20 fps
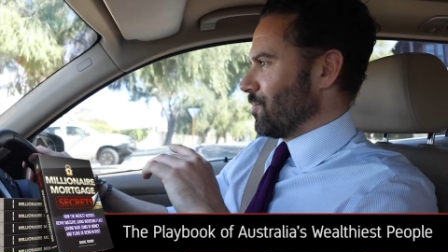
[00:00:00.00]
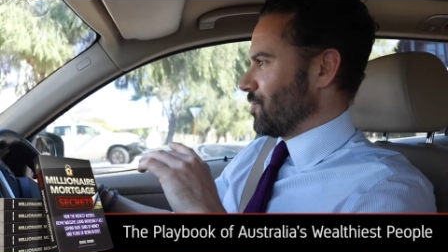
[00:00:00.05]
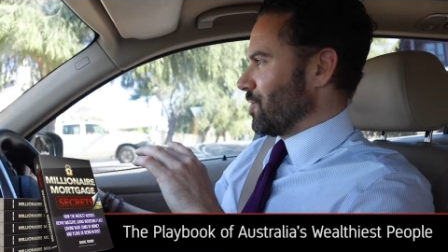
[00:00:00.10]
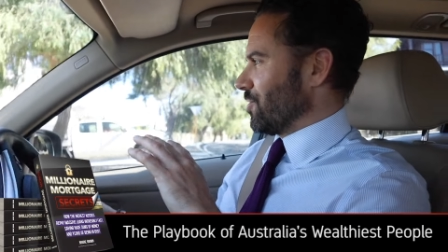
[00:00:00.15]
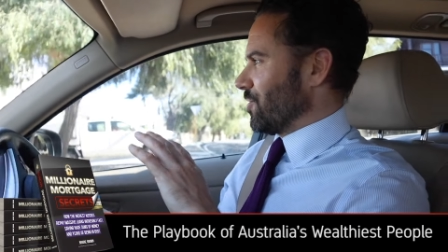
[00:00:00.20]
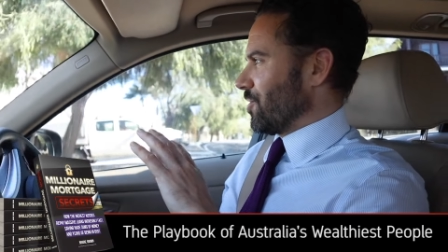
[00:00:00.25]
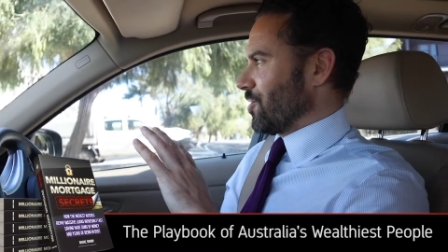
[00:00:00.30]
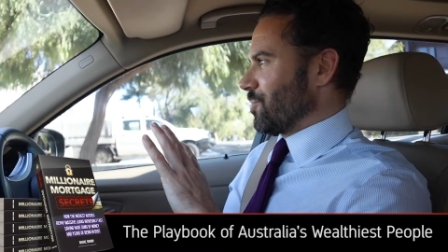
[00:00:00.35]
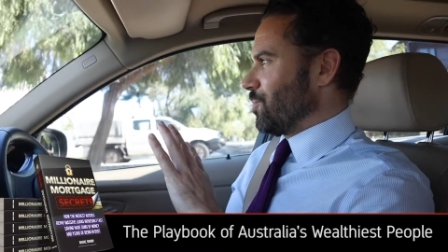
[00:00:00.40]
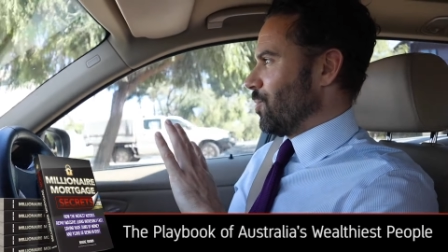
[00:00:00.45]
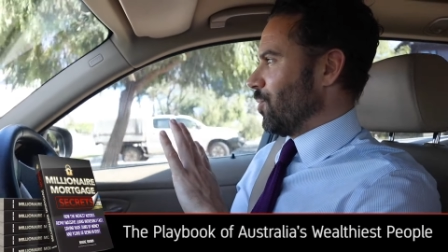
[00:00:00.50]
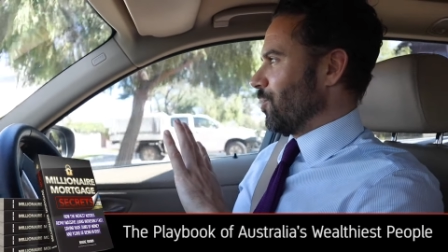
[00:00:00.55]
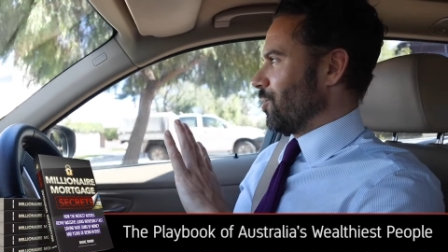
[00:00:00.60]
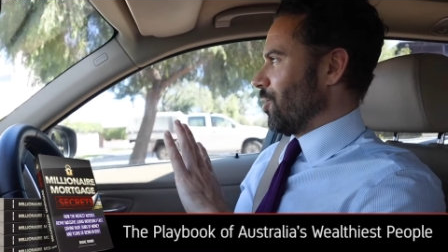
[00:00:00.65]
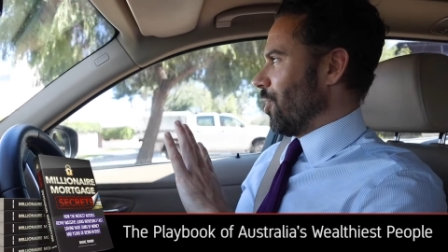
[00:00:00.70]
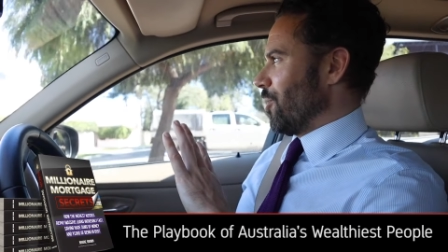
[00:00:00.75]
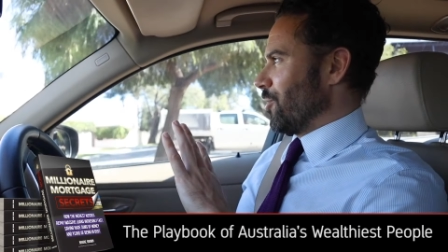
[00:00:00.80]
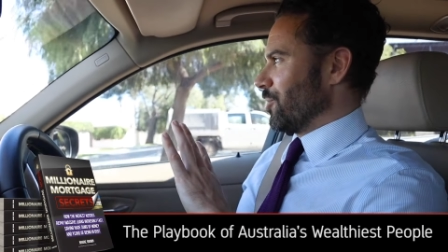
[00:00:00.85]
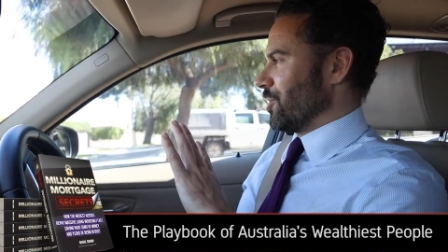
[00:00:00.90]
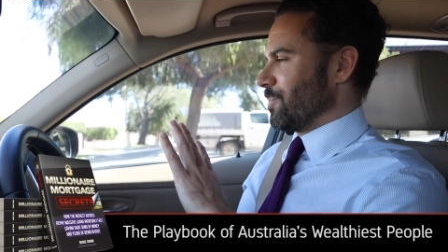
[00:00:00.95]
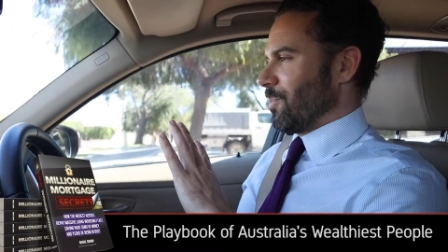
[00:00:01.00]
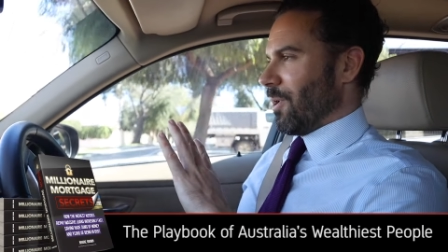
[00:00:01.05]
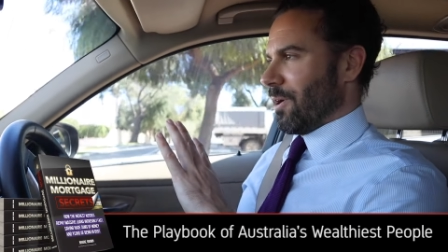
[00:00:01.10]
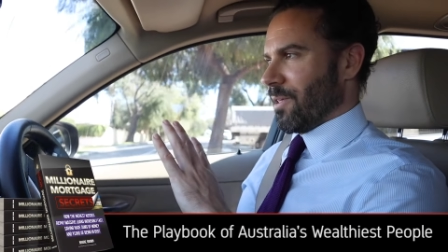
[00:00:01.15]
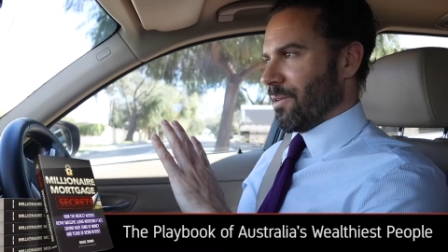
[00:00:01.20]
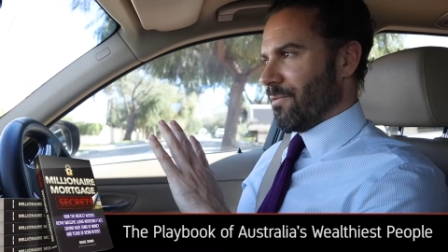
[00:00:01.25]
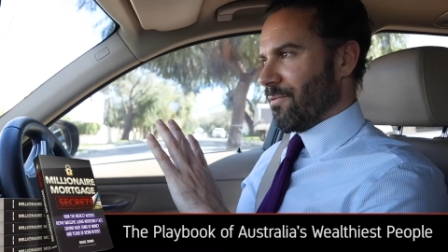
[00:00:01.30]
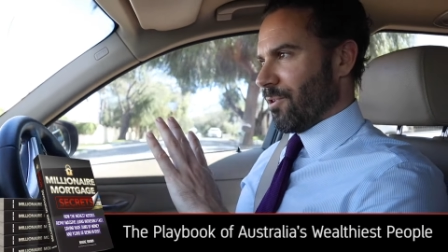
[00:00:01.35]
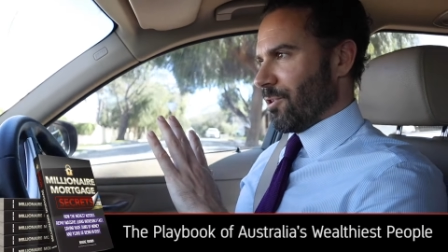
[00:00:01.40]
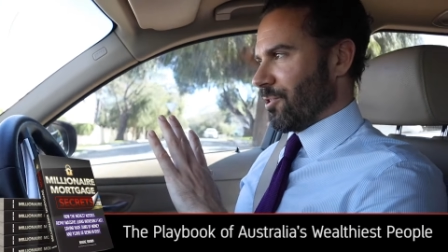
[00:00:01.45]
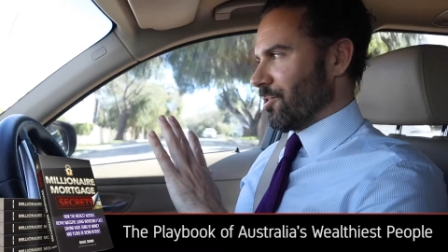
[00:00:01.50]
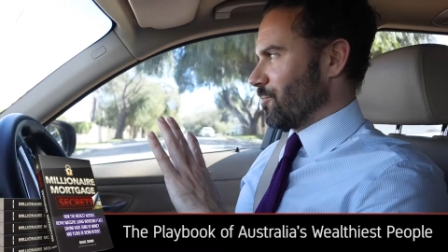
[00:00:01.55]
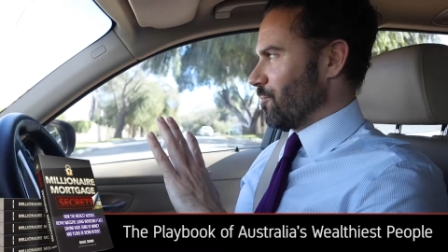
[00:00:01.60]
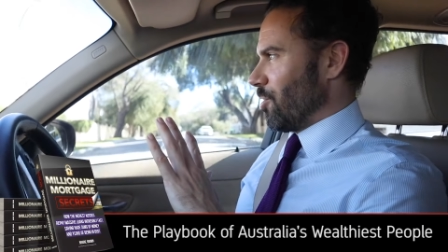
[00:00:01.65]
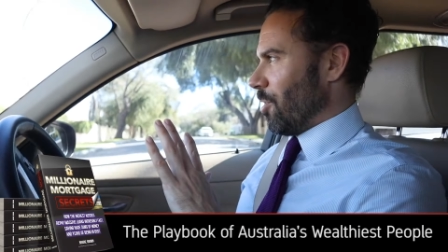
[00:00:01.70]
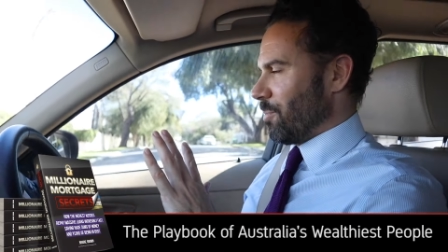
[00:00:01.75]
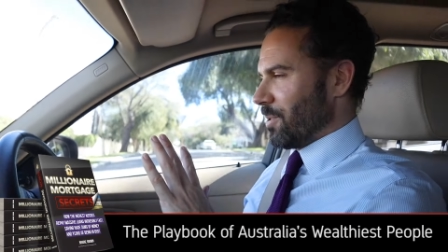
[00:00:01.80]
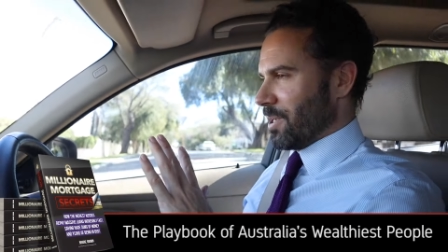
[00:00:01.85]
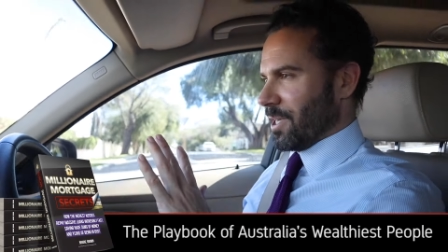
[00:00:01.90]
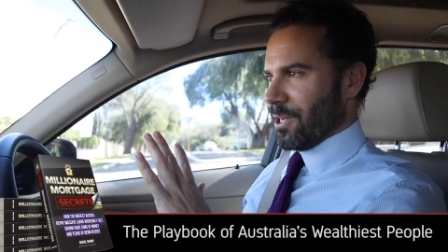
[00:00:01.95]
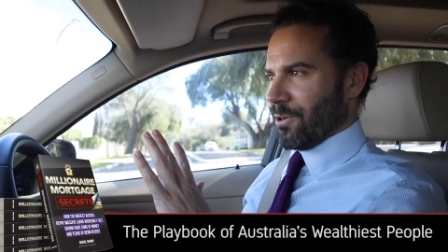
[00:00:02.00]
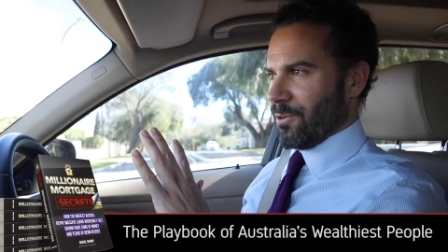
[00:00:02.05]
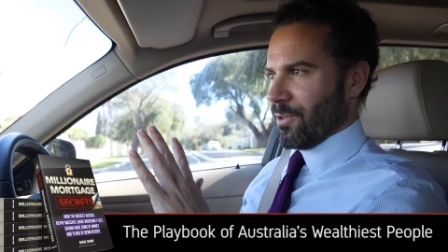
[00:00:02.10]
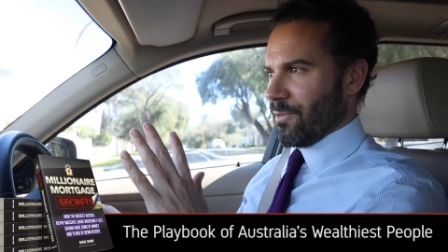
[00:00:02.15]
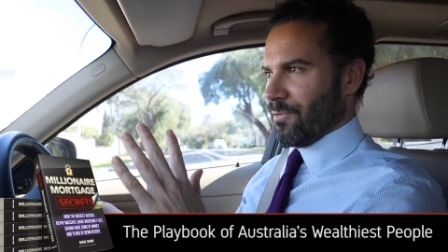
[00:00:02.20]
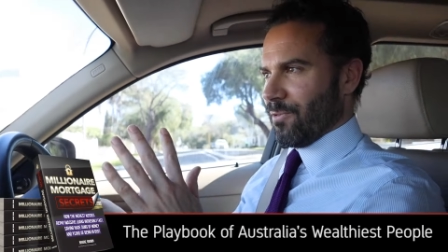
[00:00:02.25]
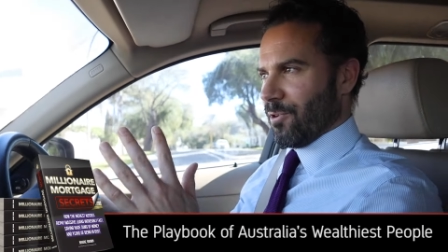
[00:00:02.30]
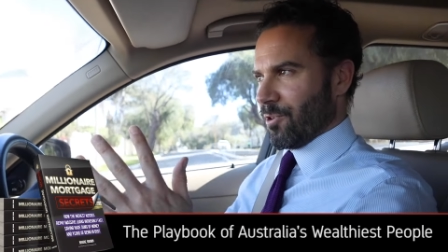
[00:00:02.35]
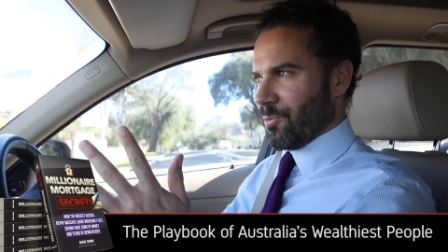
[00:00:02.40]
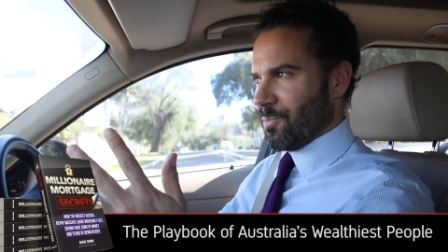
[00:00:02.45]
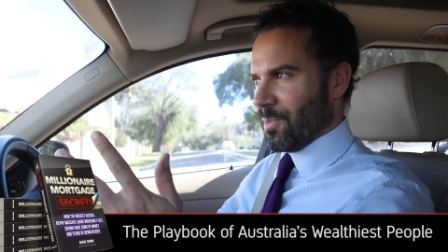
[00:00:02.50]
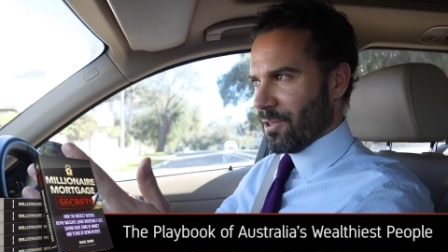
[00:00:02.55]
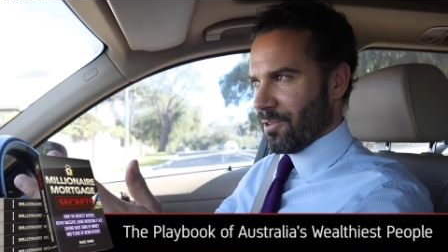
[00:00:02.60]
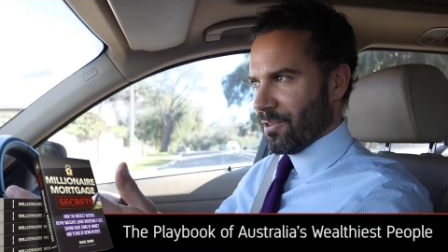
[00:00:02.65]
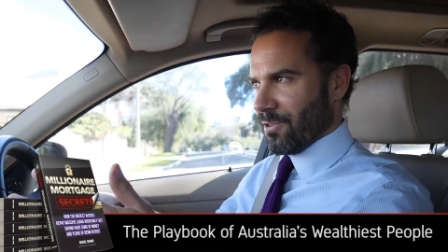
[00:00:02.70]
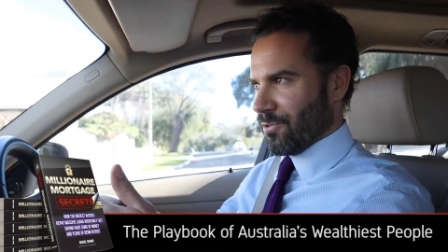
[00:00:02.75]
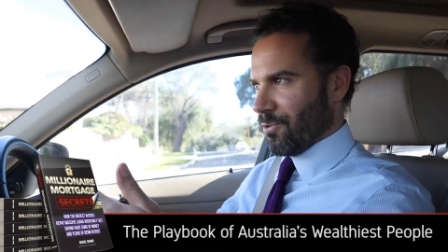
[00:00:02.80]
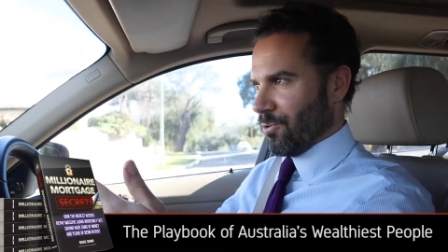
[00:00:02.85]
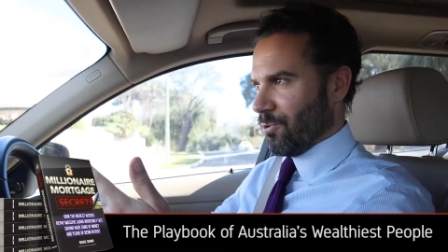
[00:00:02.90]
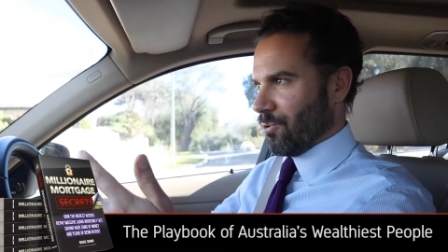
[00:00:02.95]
just a small loan to buy their first property or their first business